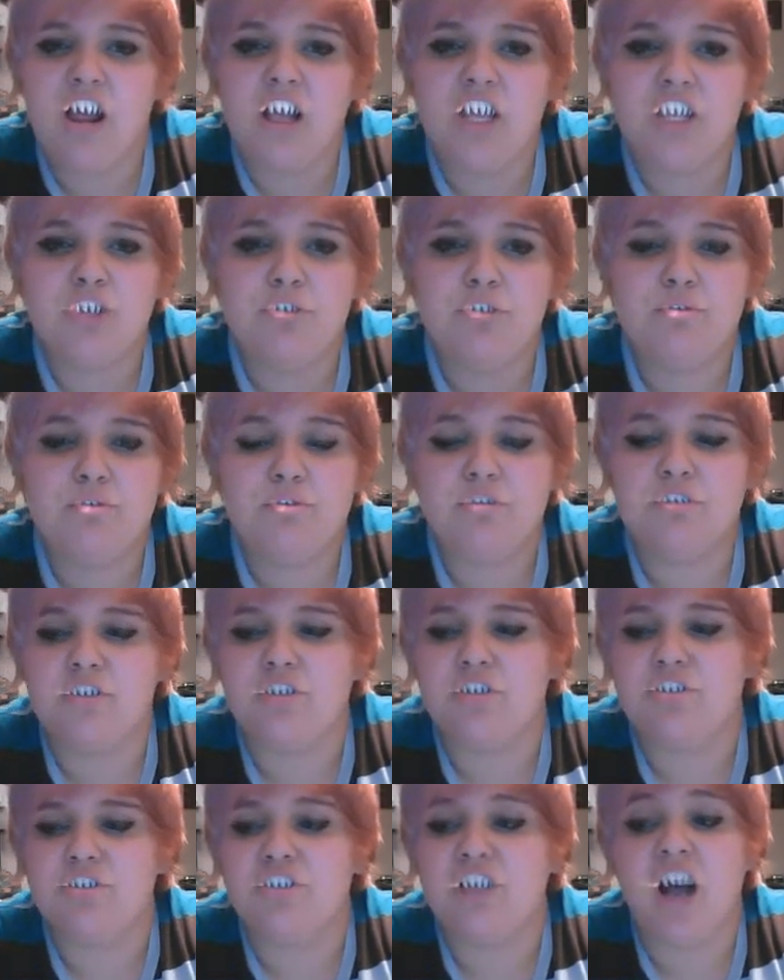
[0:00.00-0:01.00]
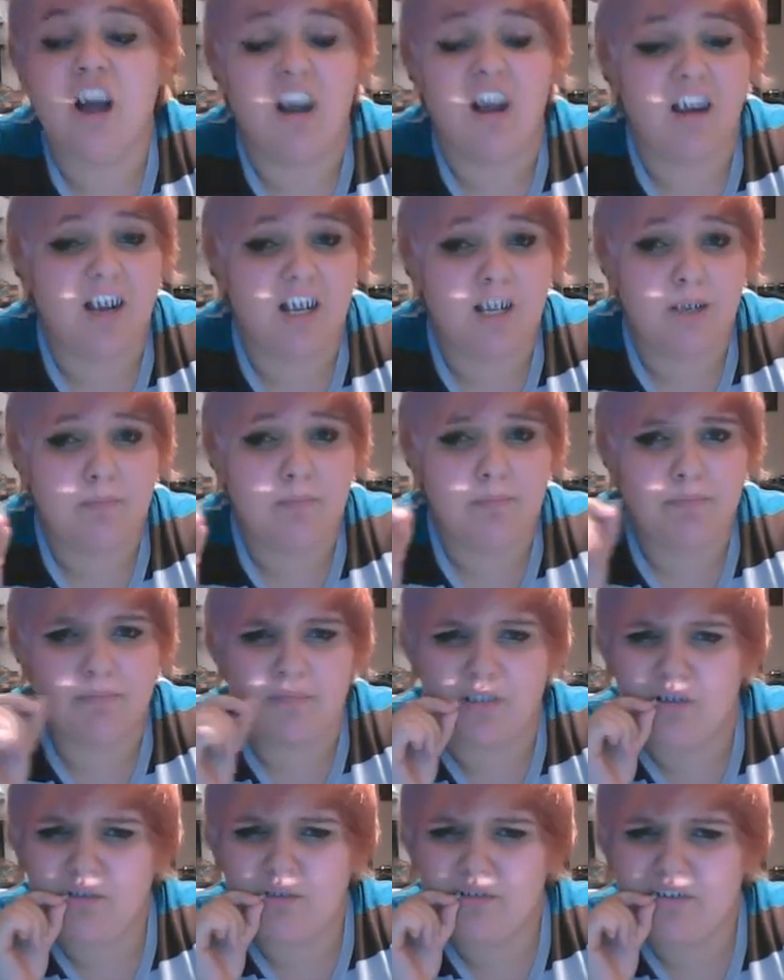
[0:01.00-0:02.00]
use your tongue.
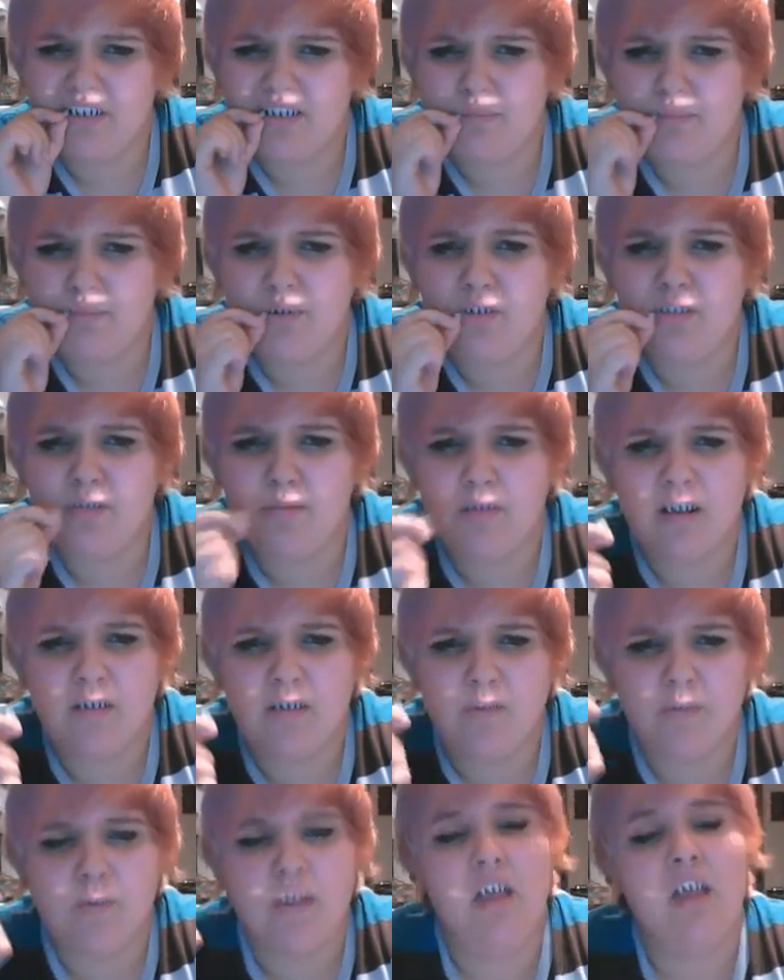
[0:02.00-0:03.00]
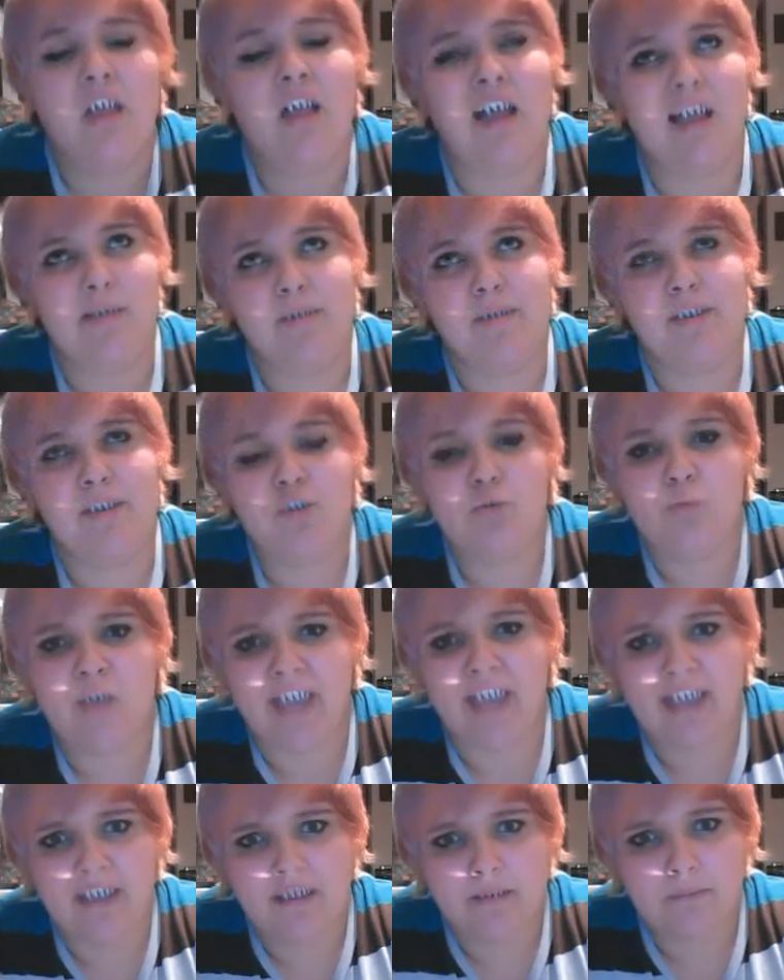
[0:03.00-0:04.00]
Don't try to pull them off. I mean, you
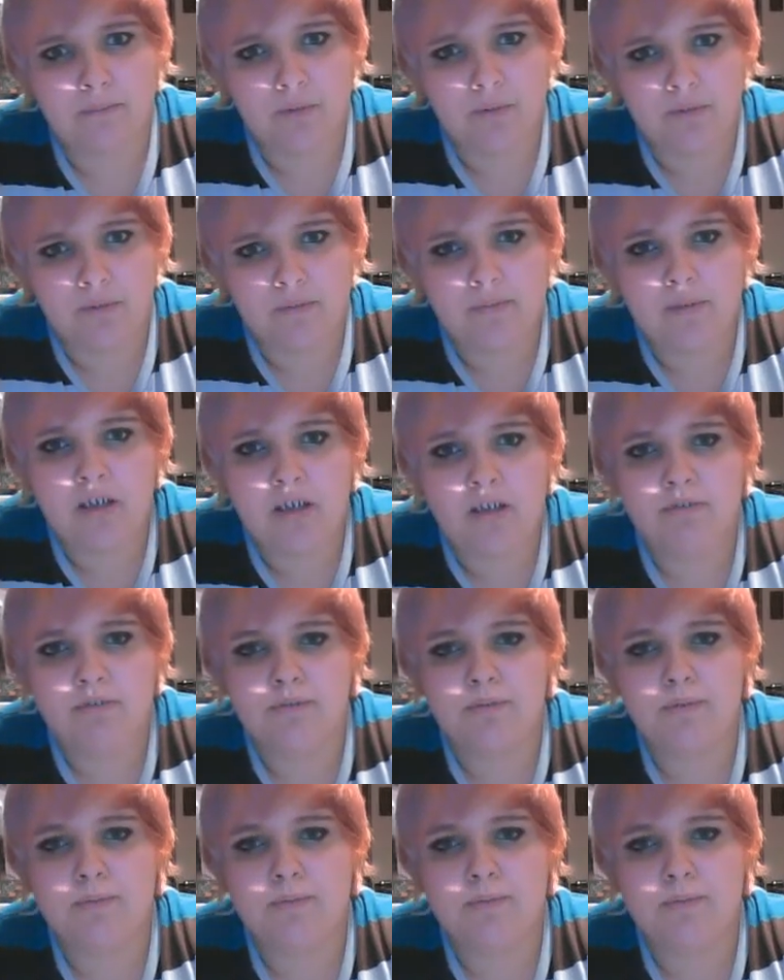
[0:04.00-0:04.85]
can pull them off,